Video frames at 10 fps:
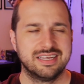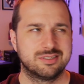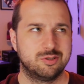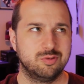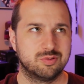
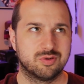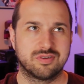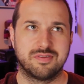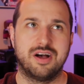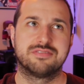to sort
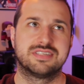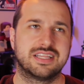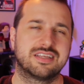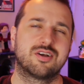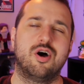of
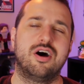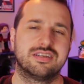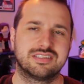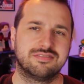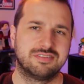offset the
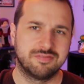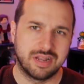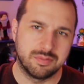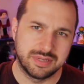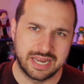cost of
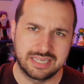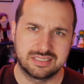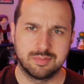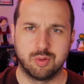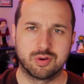development and
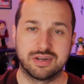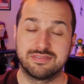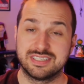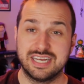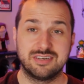support of
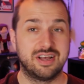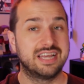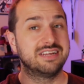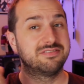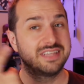the title.
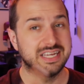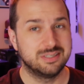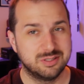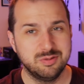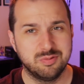And if they
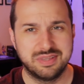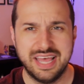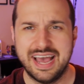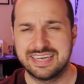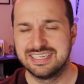do
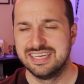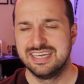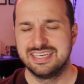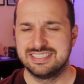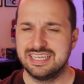that,
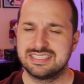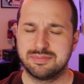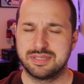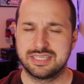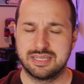is that
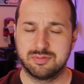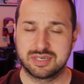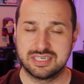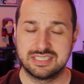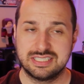something that we're
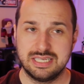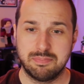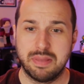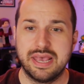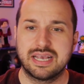gonna see
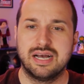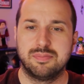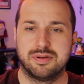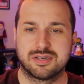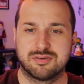pick
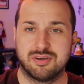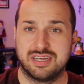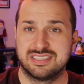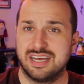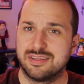up
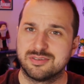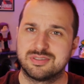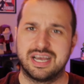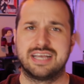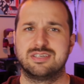across other
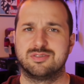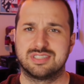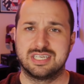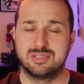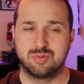
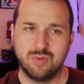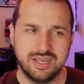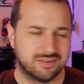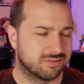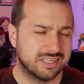titles as
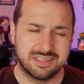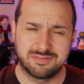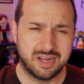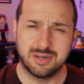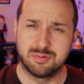well? Grand
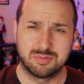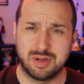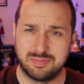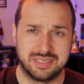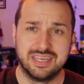Theft Auto would
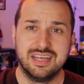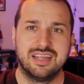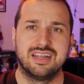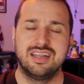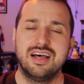probably
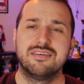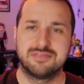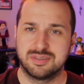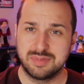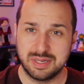
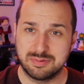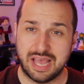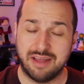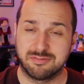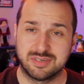love to be able
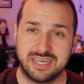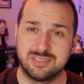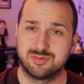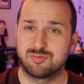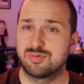to
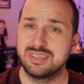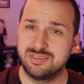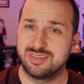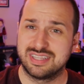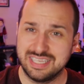advertise
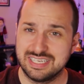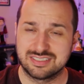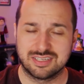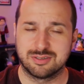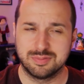real
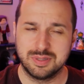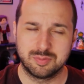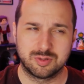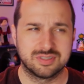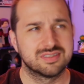things on those
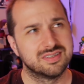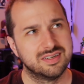billboards.